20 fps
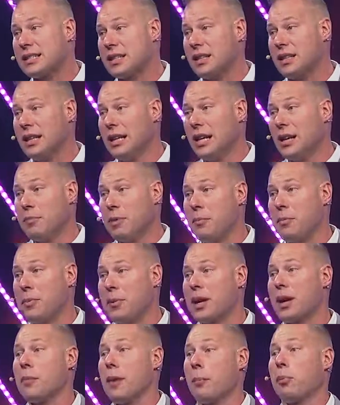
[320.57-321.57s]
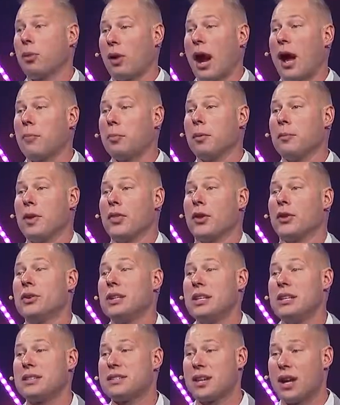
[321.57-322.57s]
and people become a problem and their
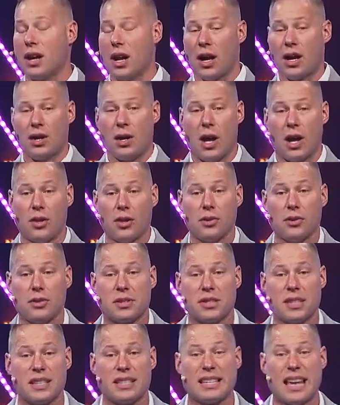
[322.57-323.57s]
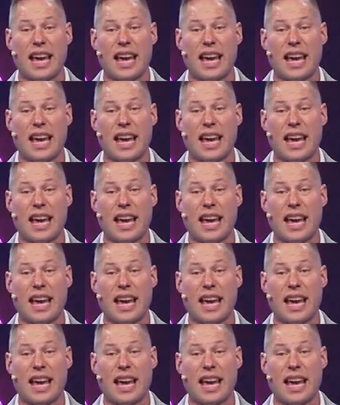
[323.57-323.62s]
needs a nuisance.